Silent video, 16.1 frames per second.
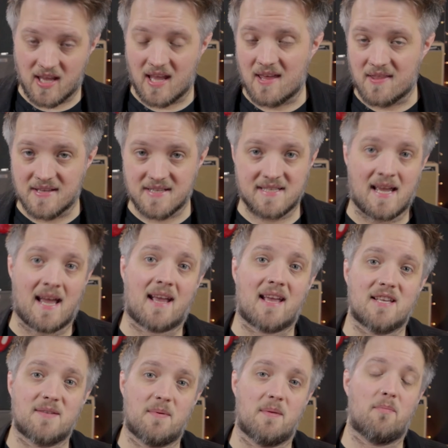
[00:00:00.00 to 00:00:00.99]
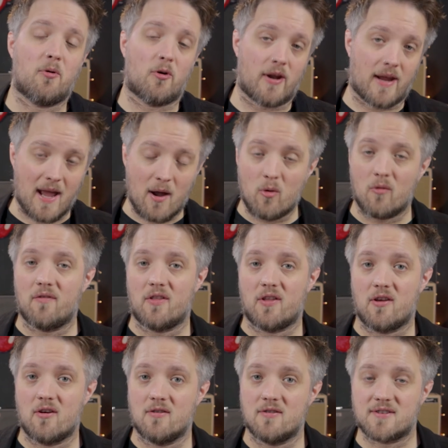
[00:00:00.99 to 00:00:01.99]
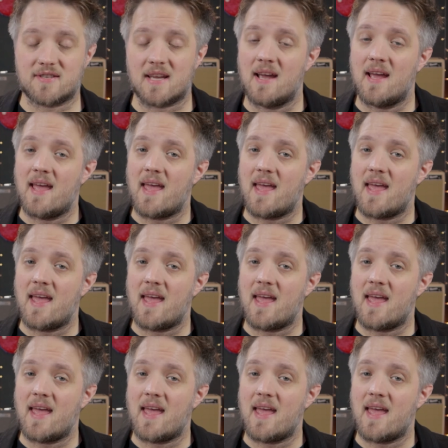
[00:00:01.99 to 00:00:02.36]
gear that Zakk has been putting out over the years.